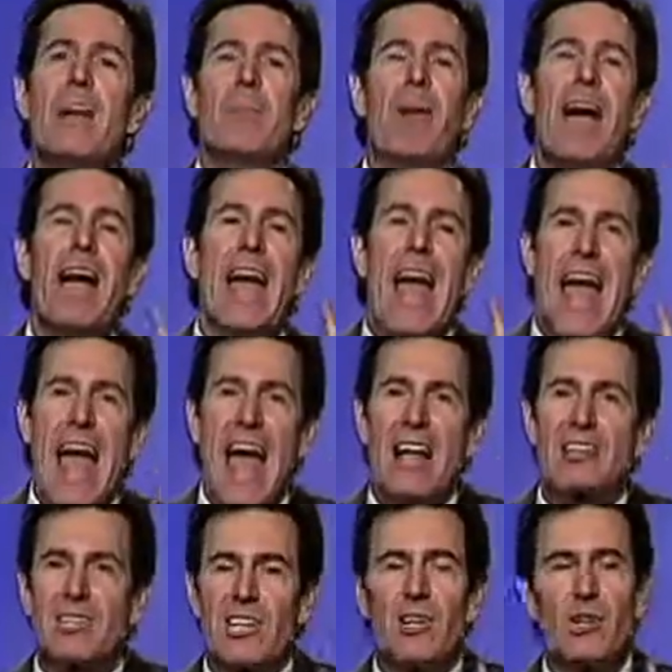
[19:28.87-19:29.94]
By
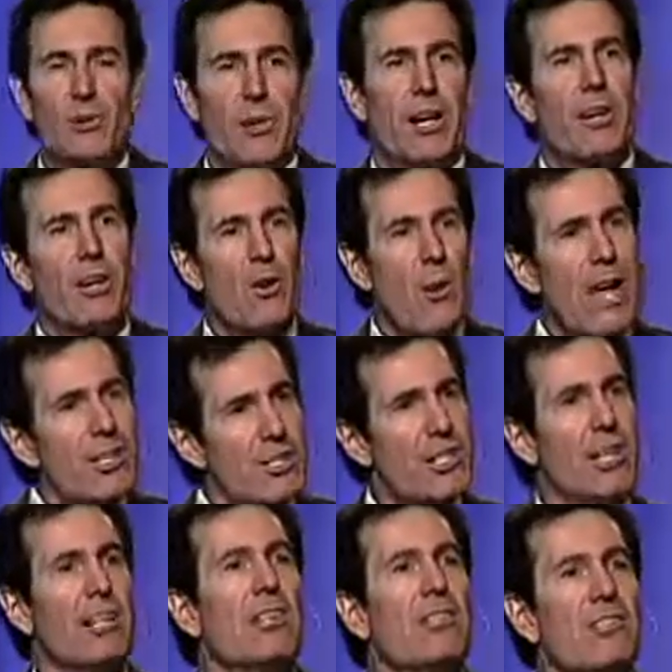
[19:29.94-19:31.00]
asking trigger
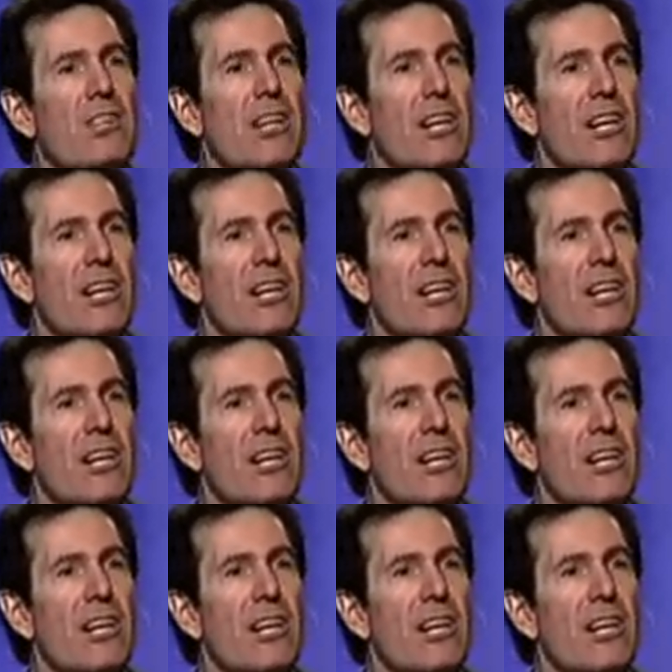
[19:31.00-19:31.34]
questions.